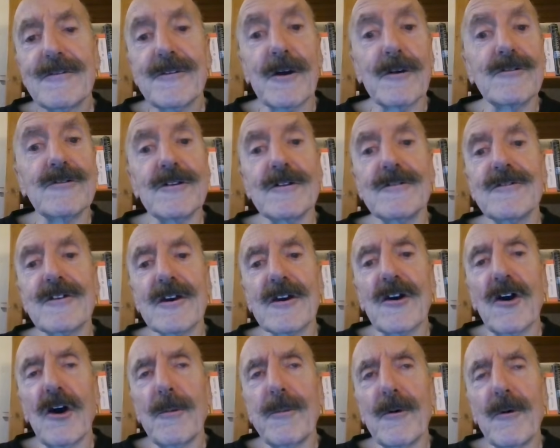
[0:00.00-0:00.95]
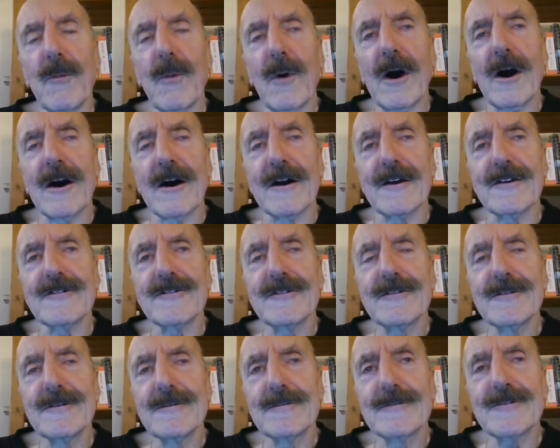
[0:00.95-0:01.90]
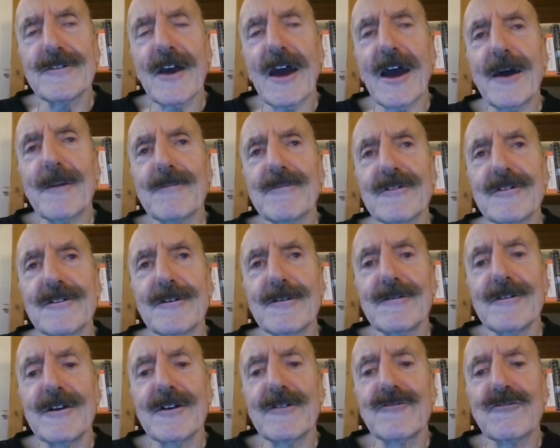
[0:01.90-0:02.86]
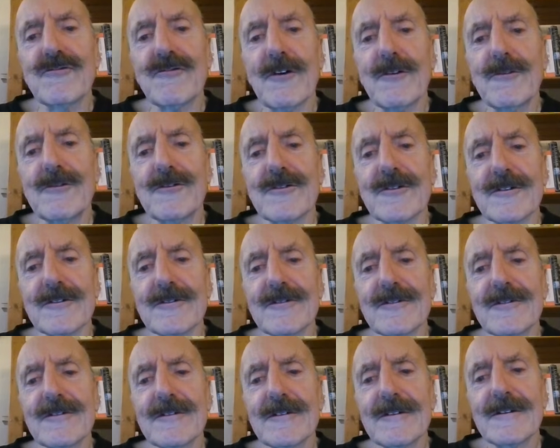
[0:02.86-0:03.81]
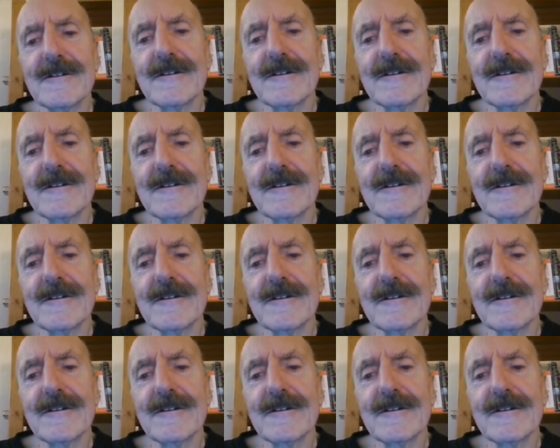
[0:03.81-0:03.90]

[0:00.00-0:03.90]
those using copper wires, was absolutely atrocious.